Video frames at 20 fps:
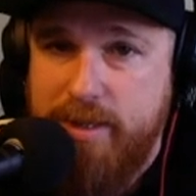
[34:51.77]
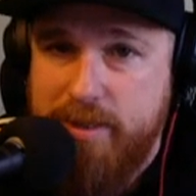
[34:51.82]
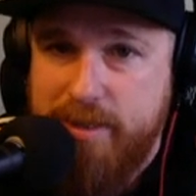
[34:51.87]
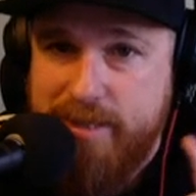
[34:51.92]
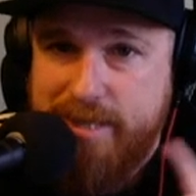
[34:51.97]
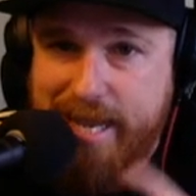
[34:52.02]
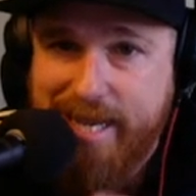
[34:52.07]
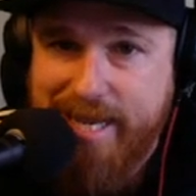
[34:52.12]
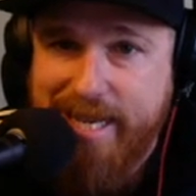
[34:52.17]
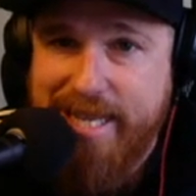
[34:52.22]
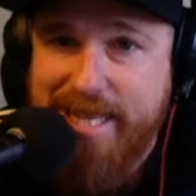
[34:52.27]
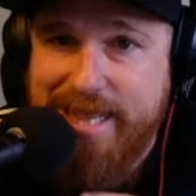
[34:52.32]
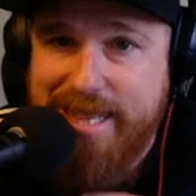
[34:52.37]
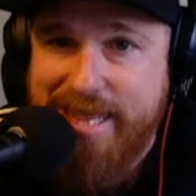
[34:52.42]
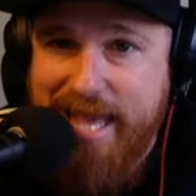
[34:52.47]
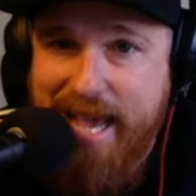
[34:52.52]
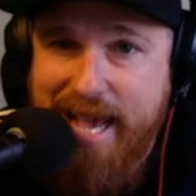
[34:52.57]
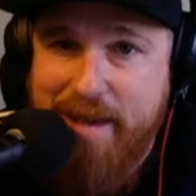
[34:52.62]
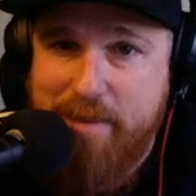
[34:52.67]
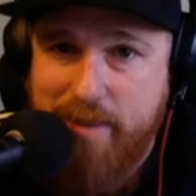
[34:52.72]
taking
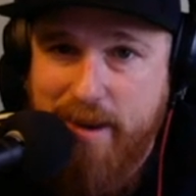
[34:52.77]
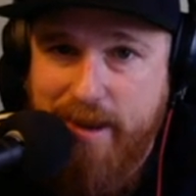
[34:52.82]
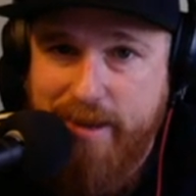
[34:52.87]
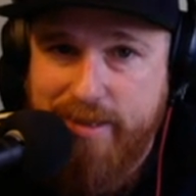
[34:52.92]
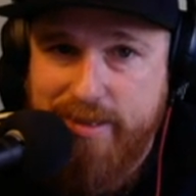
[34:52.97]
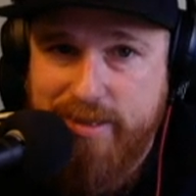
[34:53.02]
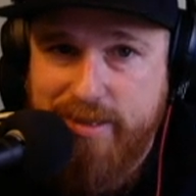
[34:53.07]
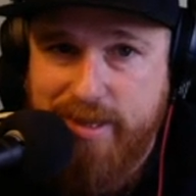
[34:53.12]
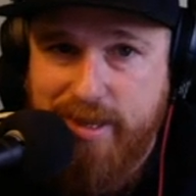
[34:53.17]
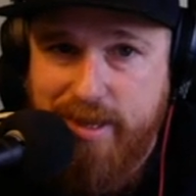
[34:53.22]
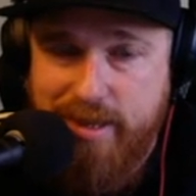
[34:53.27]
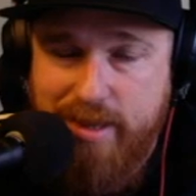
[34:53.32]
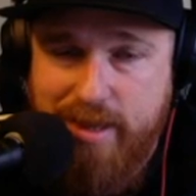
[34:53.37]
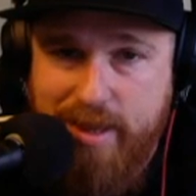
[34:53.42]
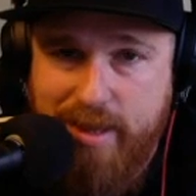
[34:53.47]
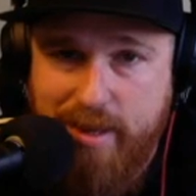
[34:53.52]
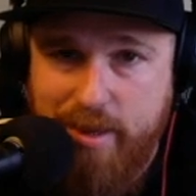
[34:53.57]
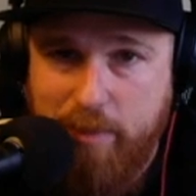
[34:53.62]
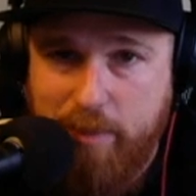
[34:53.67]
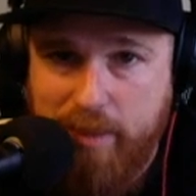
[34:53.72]
that mindset
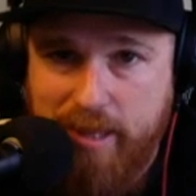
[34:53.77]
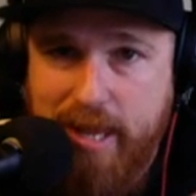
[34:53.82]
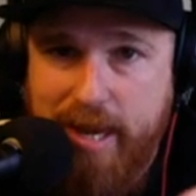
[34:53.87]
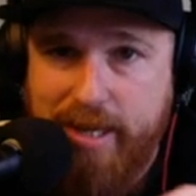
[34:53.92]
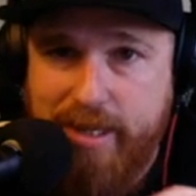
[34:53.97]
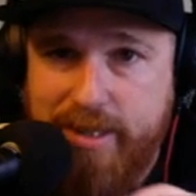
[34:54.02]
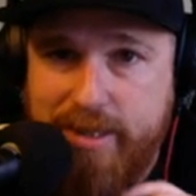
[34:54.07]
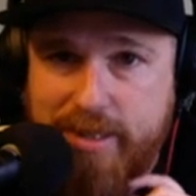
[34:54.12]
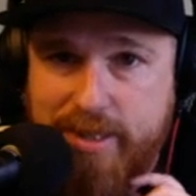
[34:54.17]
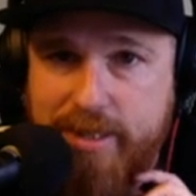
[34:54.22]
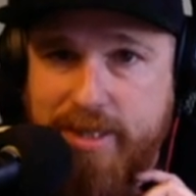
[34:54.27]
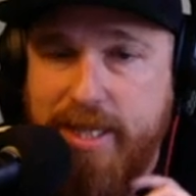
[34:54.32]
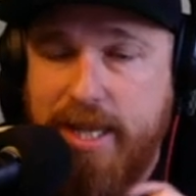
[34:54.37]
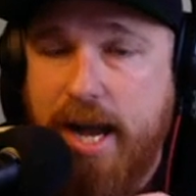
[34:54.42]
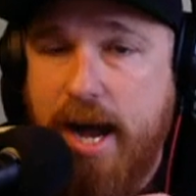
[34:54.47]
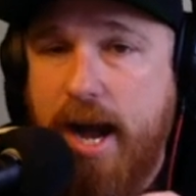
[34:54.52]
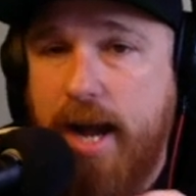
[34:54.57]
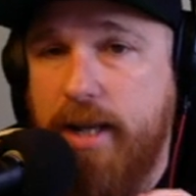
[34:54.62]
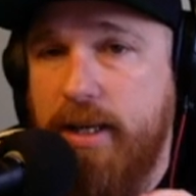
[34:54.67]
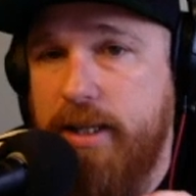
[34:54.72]
and applying it to the
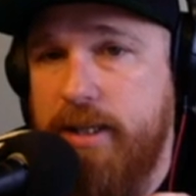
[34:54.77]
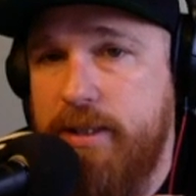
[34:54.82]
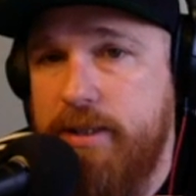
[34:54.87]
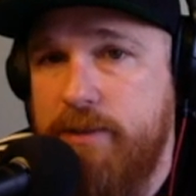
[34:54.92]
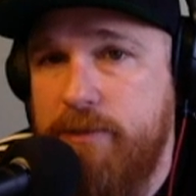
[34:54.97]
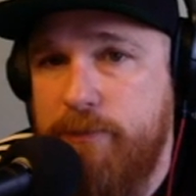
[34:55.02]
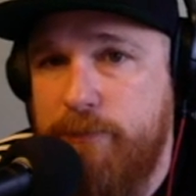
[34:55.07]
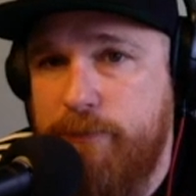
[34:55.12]
island